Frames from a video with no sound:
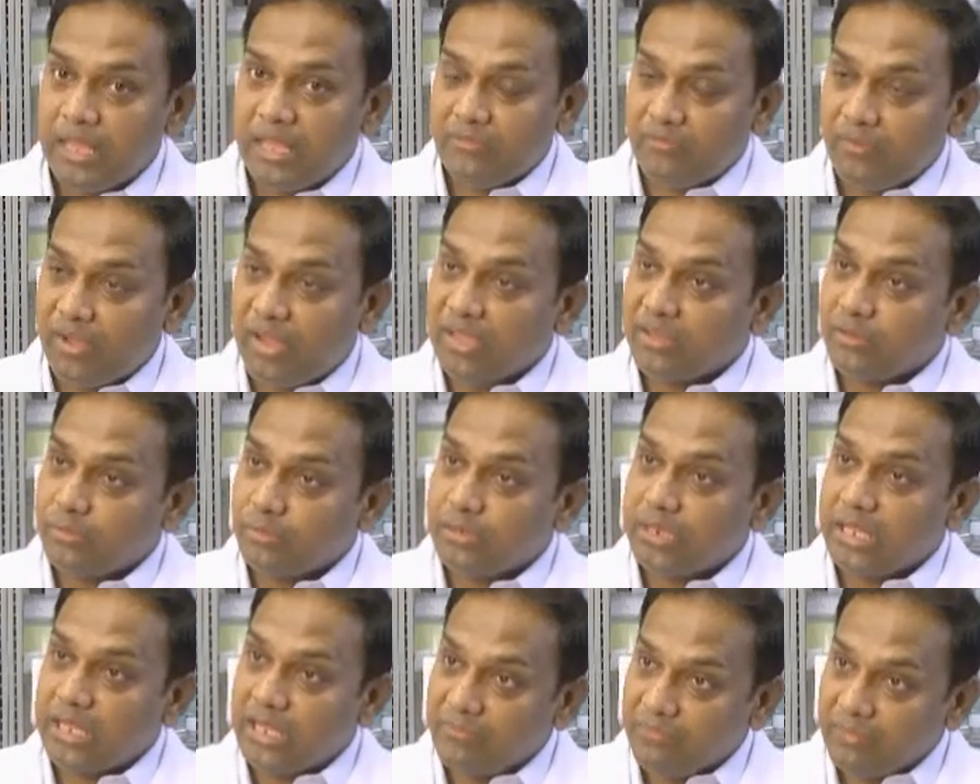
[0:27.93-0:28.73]
if I
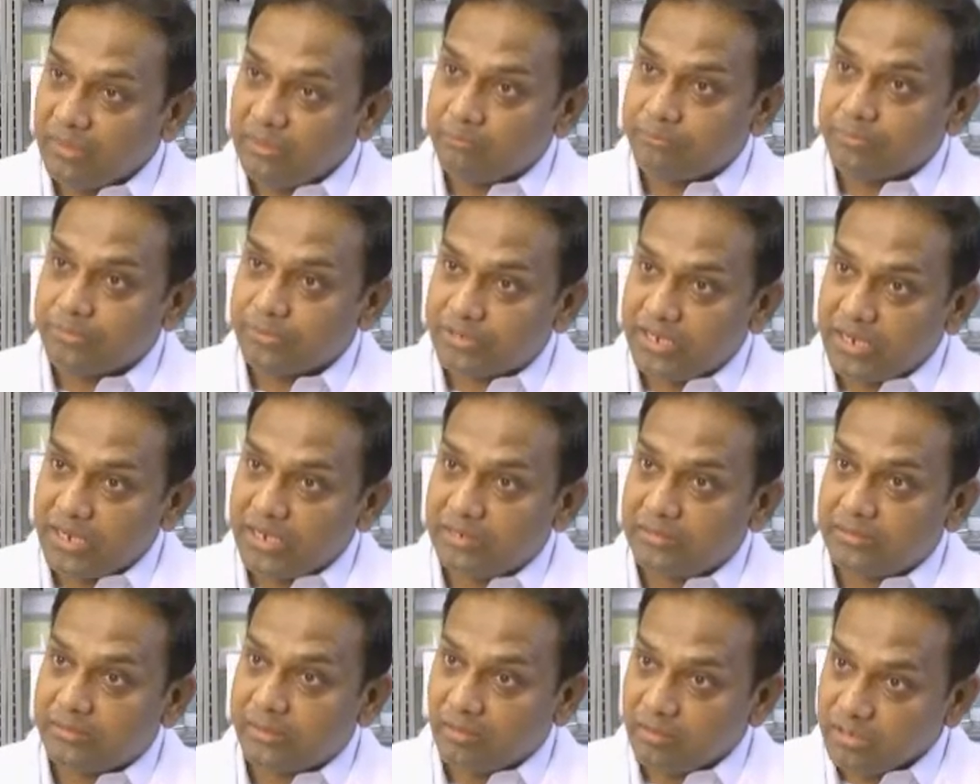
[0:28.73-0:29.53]
could even
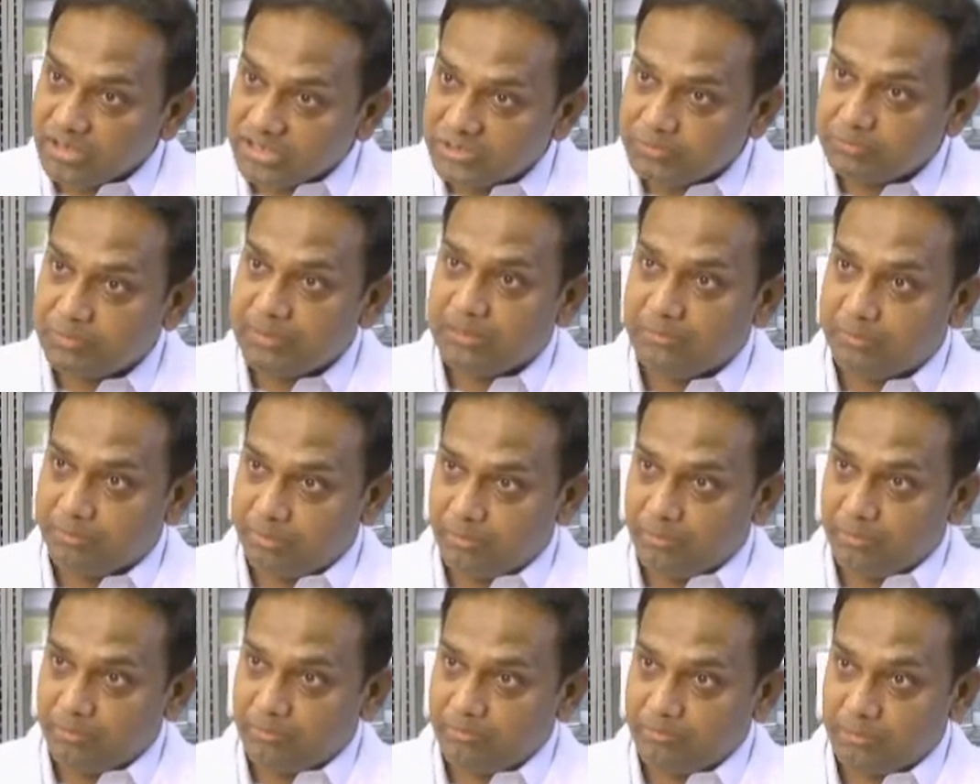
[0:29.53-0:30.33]
protect those
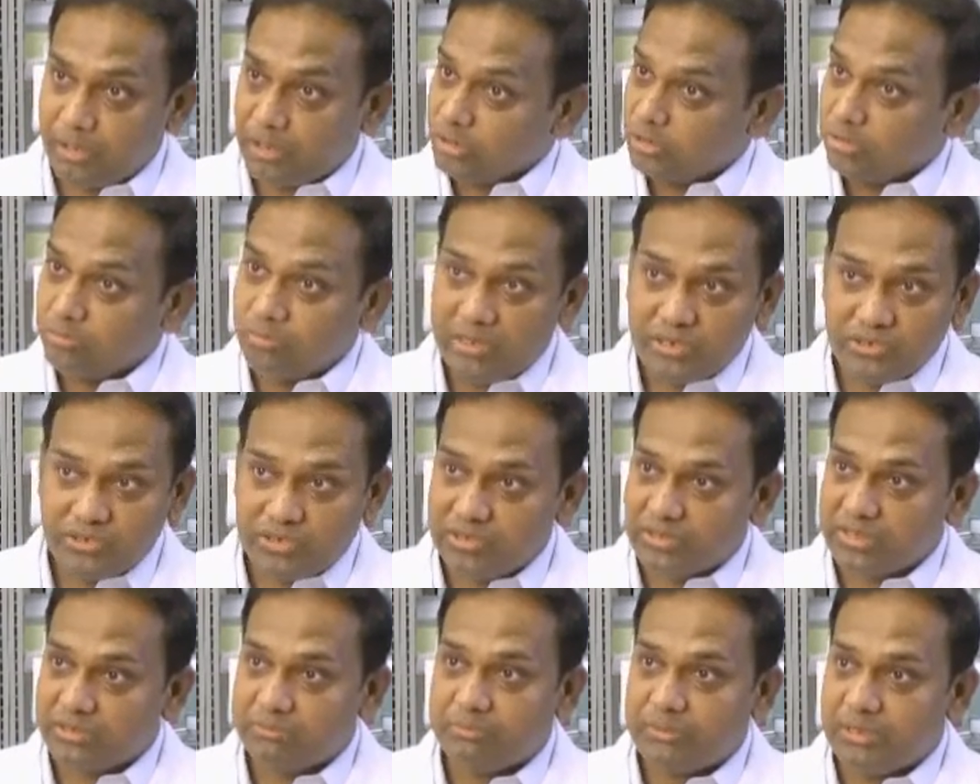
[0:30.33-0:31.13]
people, not to
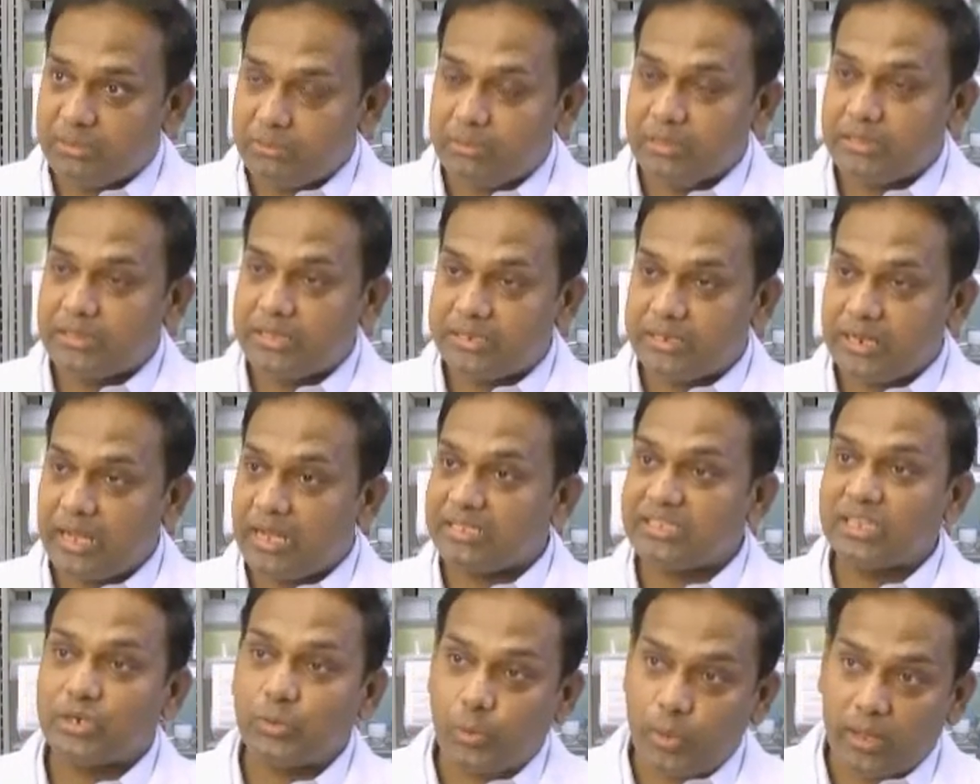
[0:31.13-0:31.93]
mention the people that
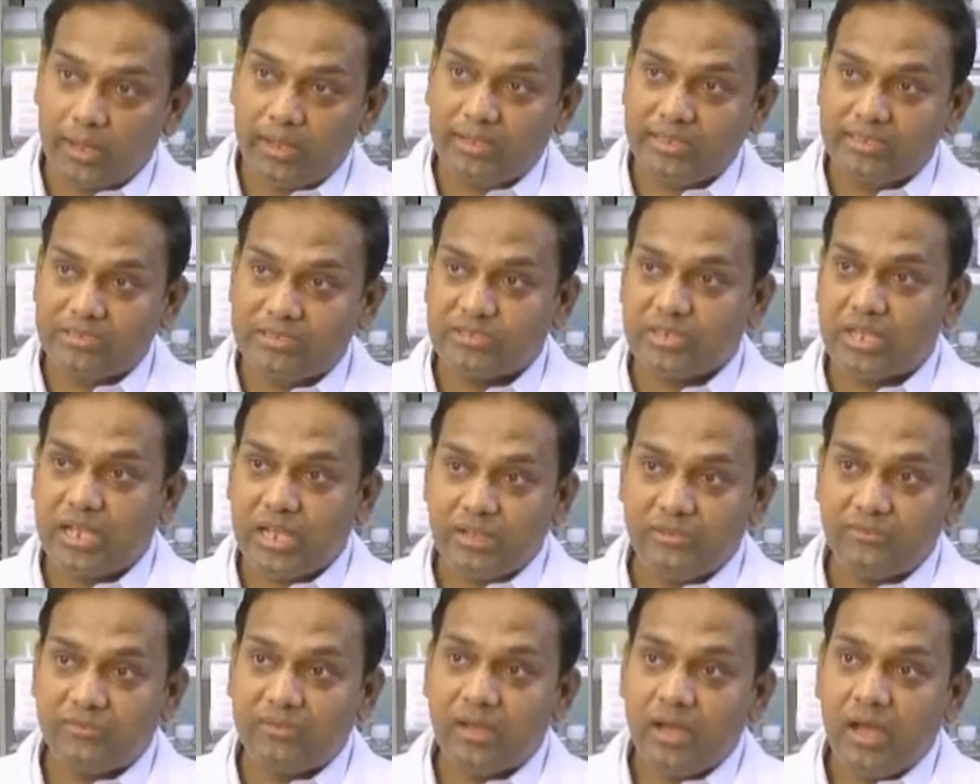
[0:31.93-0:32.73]
otherwise
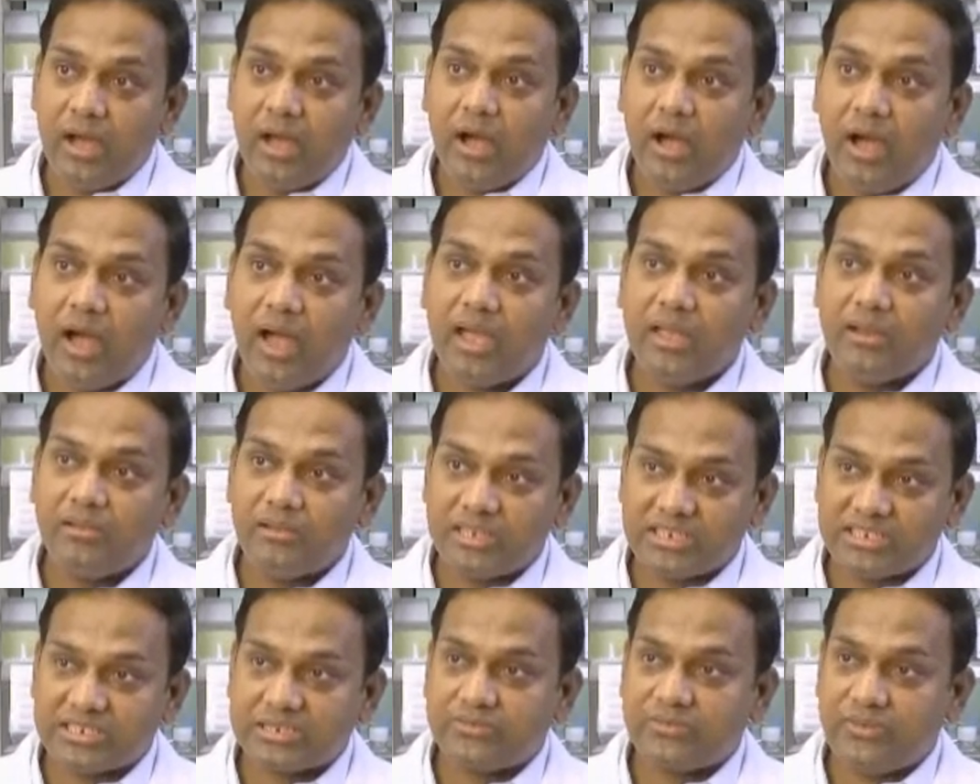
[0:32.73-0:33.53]
have high
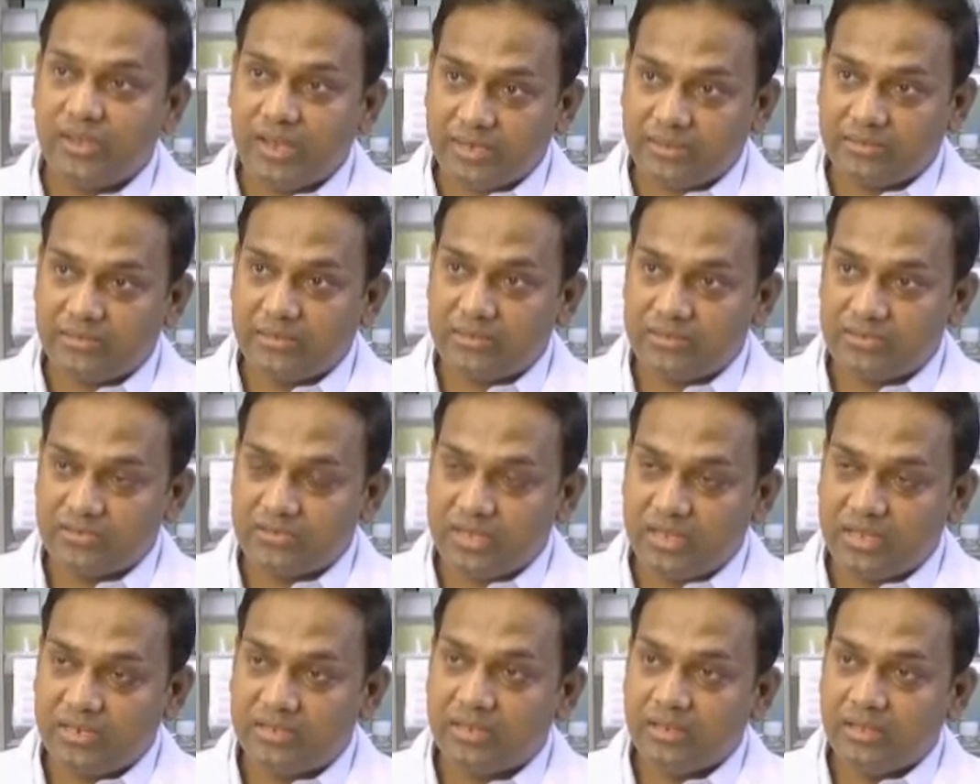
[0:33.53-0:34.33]
risk factors
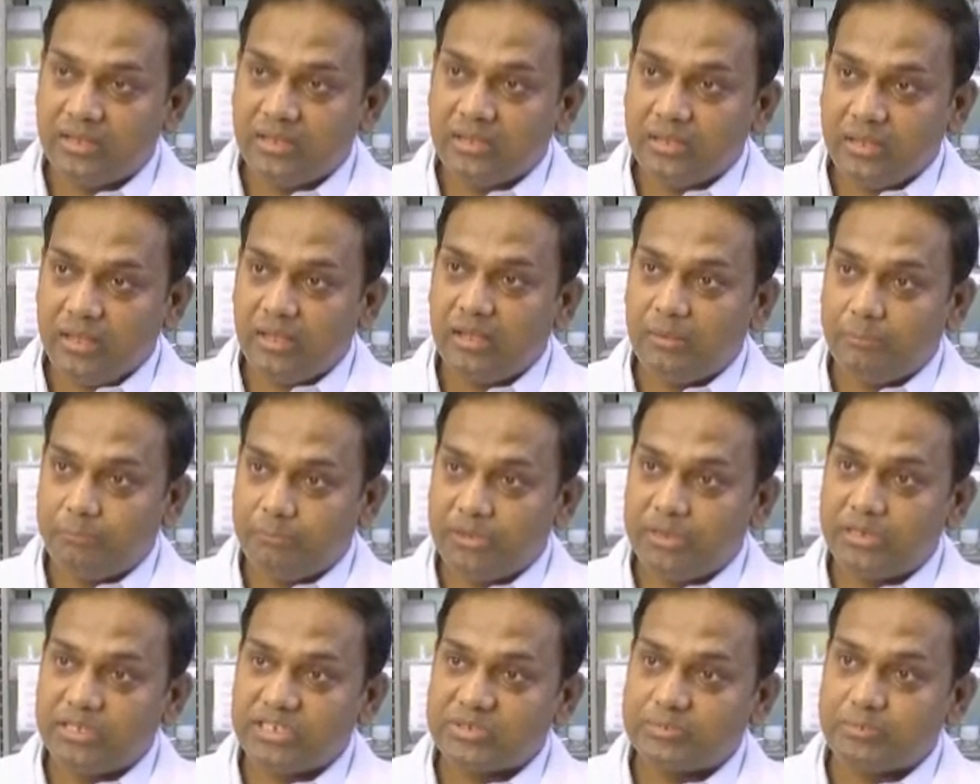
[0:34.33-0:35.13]
that uh,
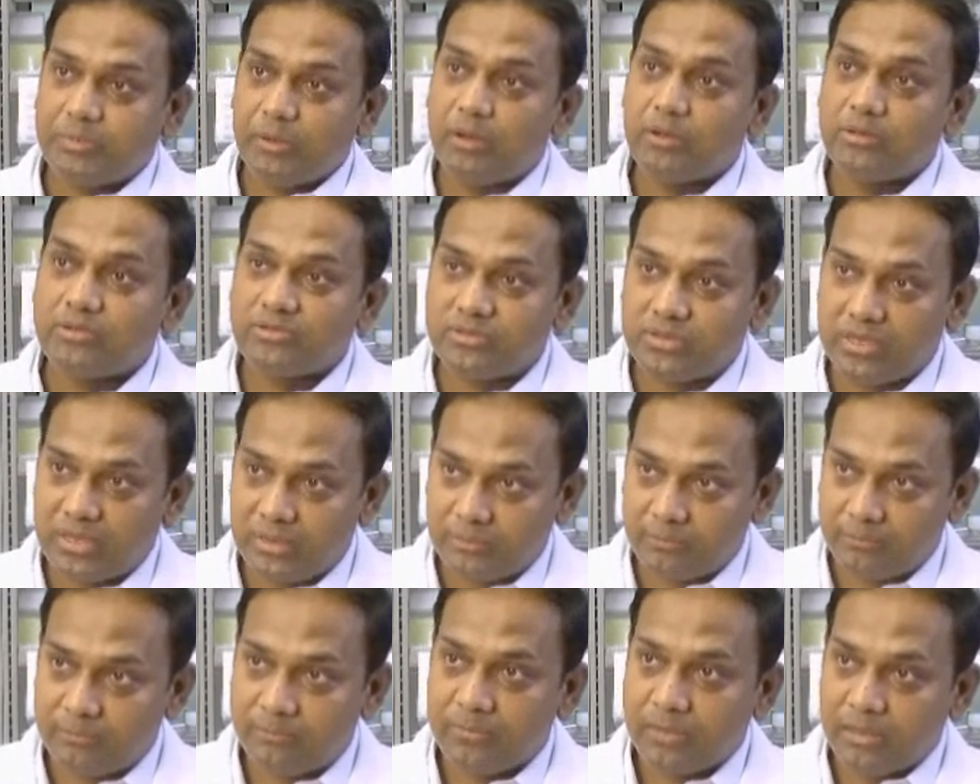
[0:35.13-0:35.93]
predispose
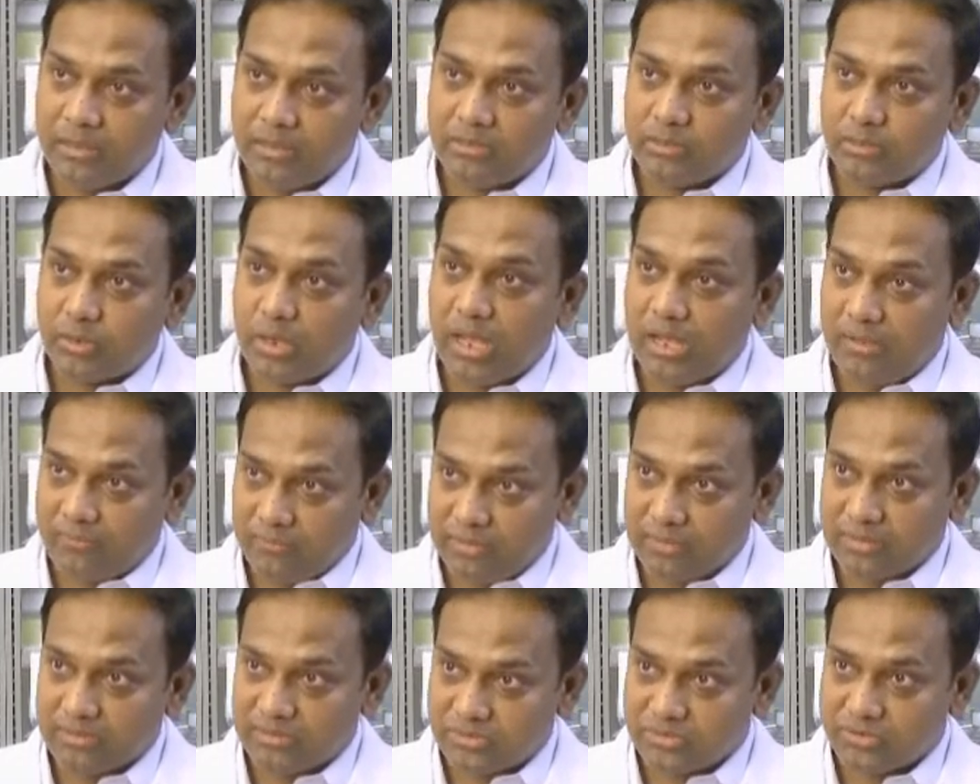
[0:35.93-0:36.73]
them to
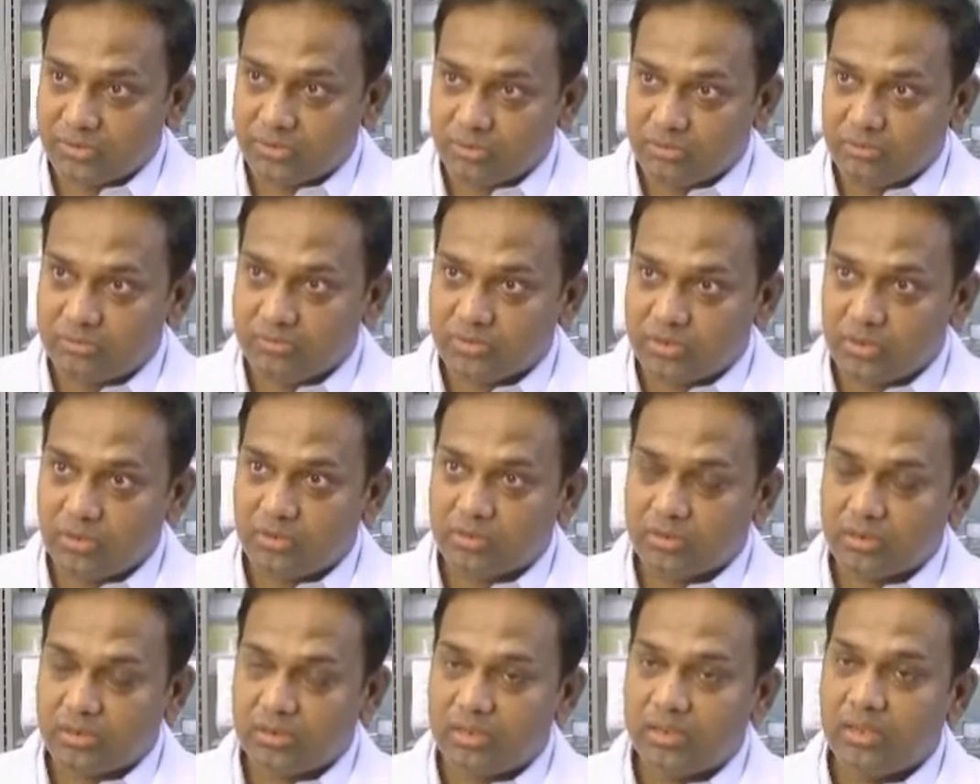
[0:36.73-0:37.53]
having a stroke
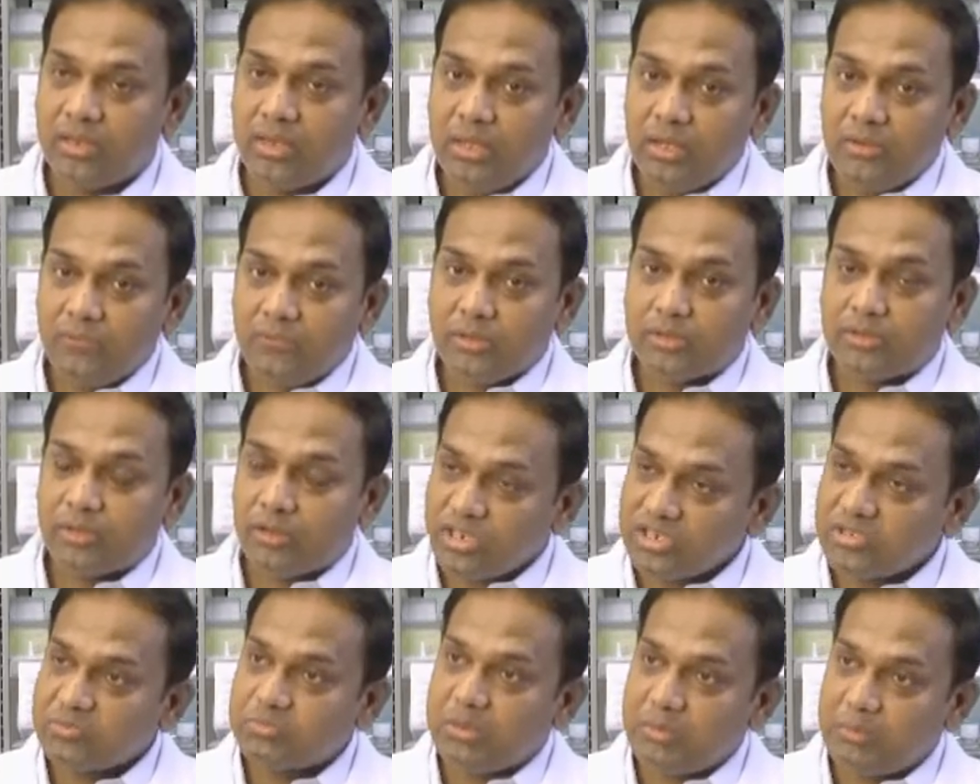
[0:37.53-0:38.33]
shortly, for
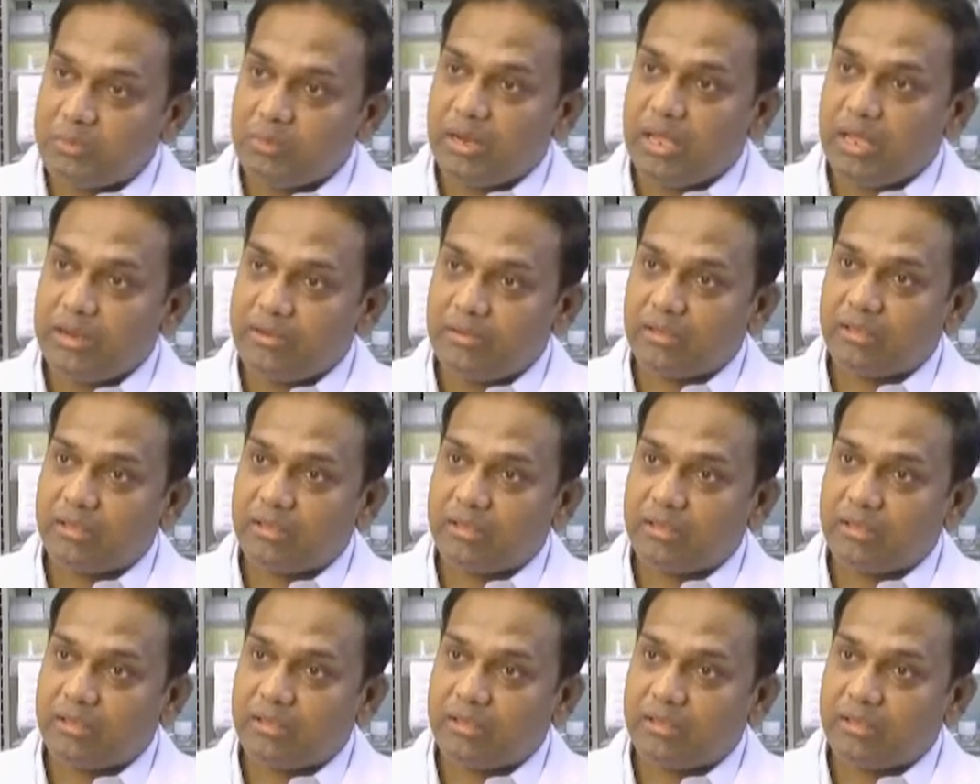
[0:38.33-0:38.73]
those people I